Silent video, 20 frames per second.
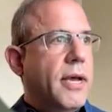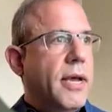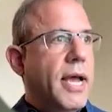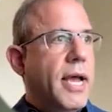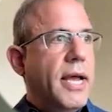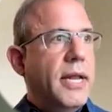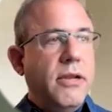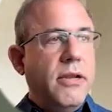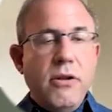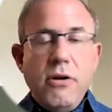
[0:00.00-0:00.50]

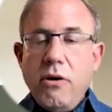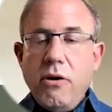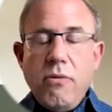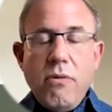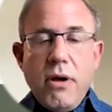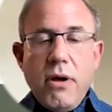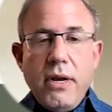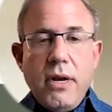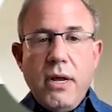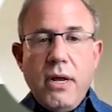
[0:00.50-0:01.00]
And you know
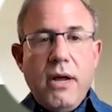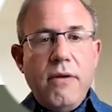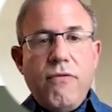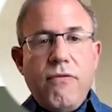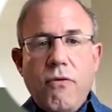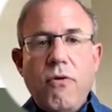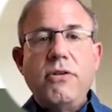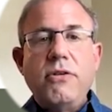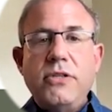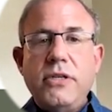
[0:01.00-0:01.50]
what?
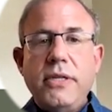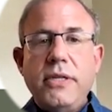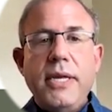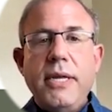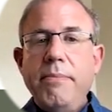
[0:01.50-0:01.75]
Unfortunately,